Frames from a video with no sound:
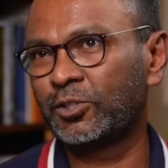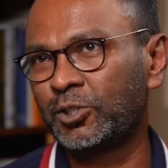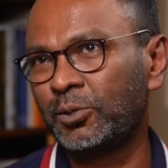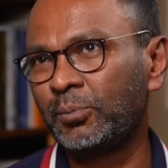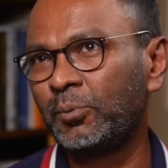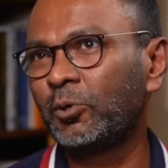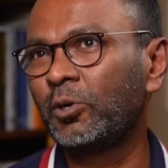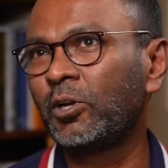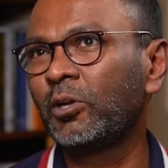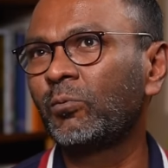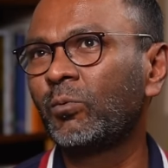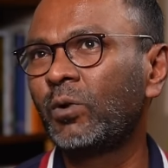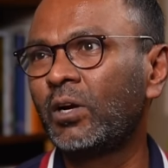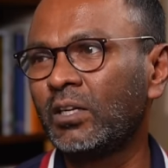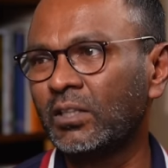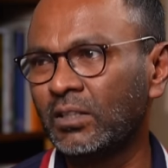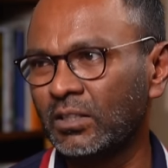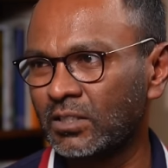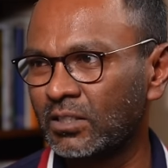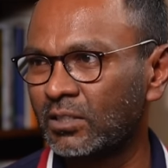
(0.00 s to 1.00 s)
distributing
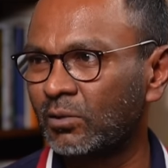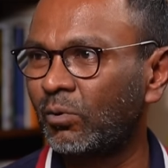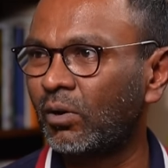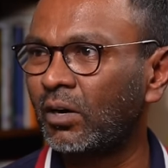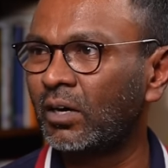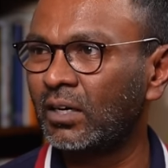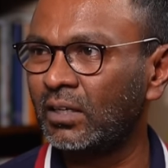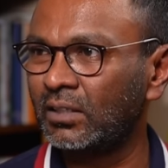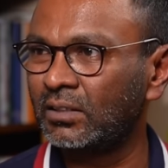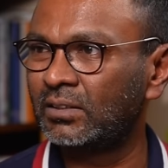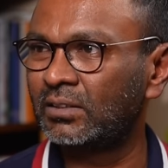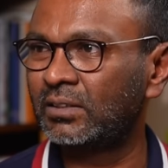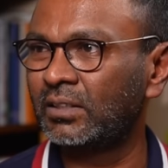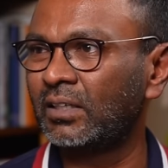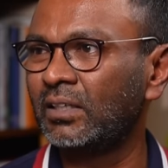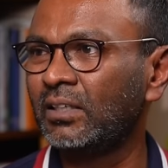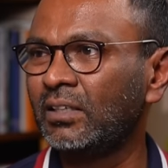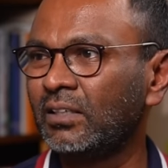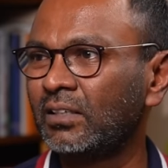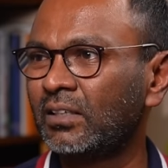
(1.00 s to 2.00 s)
wealth is the only
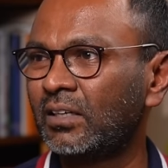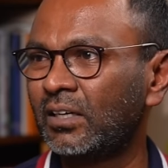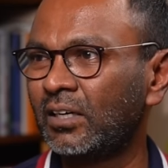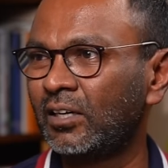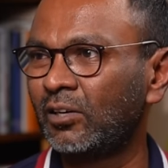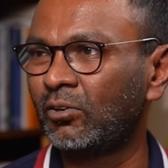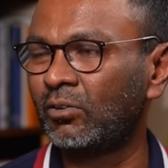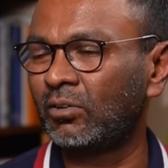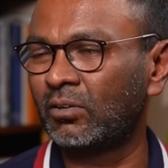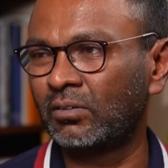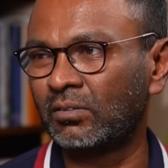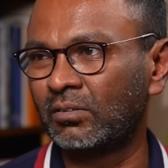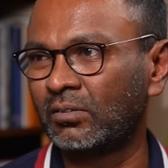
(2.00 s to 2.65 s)
thing, you know,